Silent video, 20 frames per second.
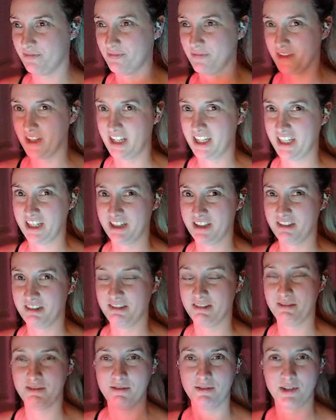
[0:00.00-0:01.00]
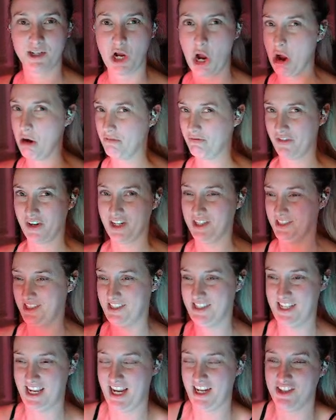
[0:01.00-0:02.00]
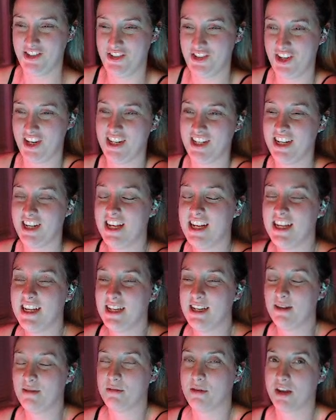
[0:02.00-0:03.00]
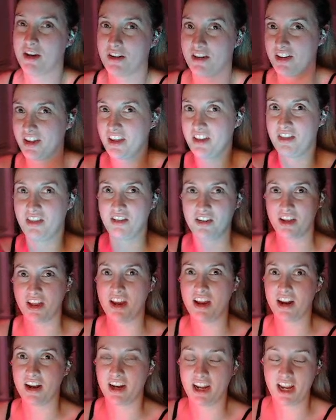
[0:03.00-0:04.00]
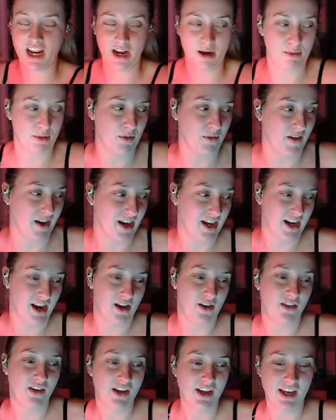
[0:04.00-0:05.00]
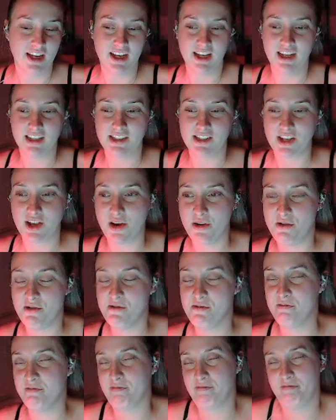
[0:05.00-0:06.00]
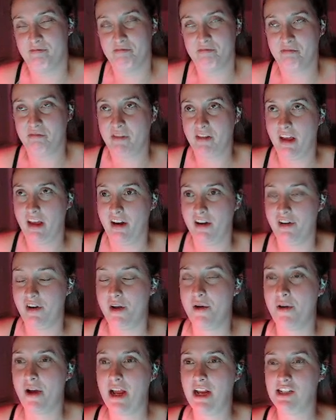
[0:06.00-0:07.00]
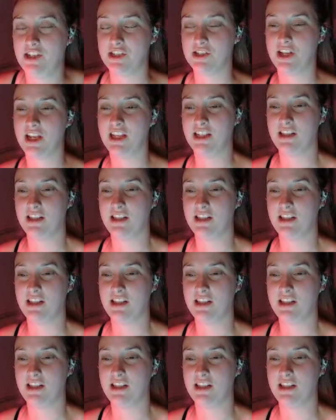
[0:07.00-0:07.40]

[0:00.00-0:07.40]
like conversation. I'm literally looking at a camera right now. So, I don't know. It just